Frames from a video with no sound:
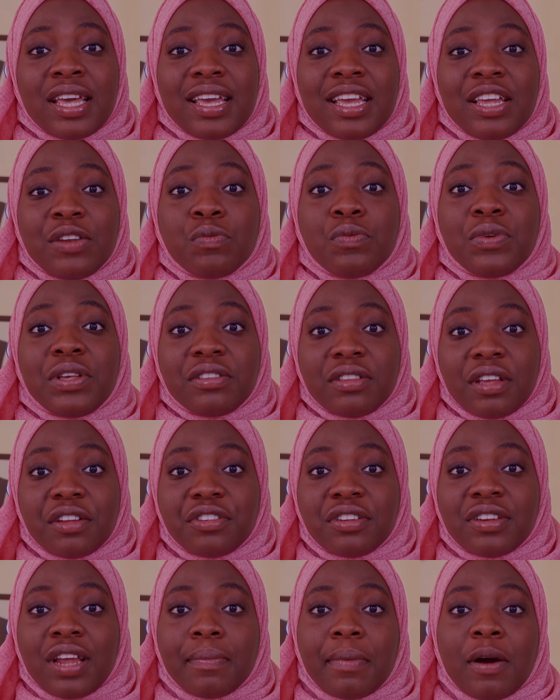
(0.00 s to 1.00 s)
in
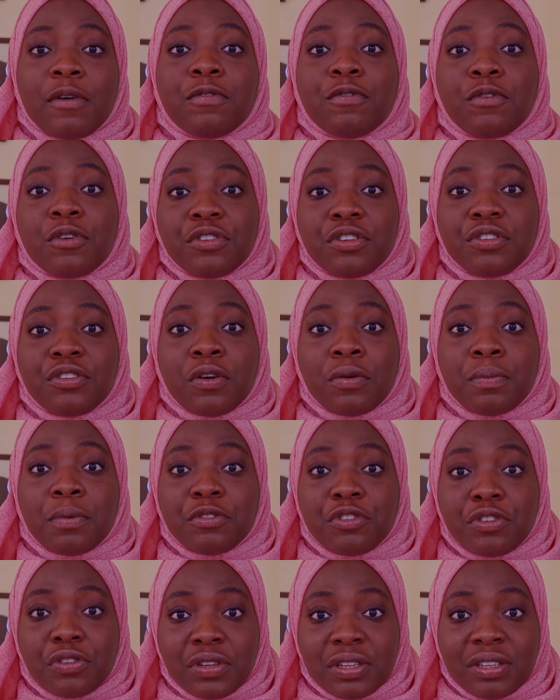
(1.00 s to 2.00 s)
researching about funding
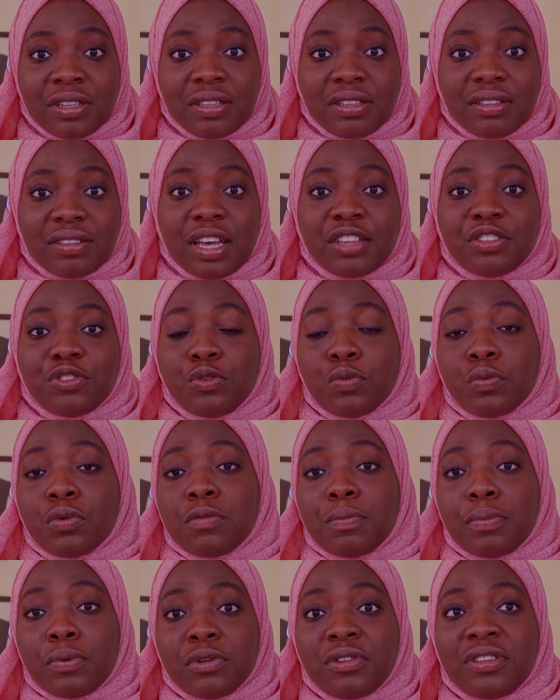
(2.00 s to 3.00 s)
opportunities as you
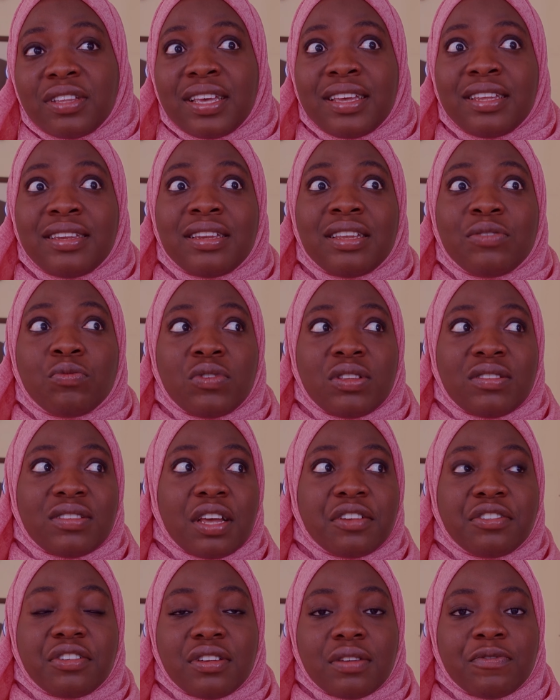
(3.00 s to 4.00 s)
would put in
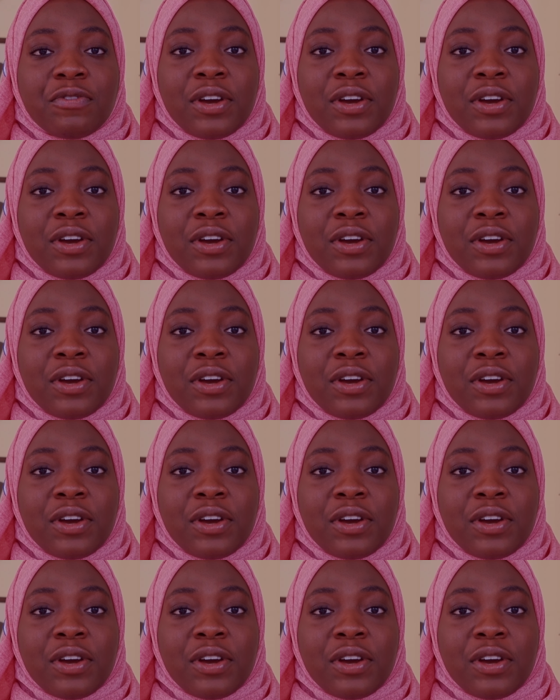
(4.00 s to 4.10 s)
researching,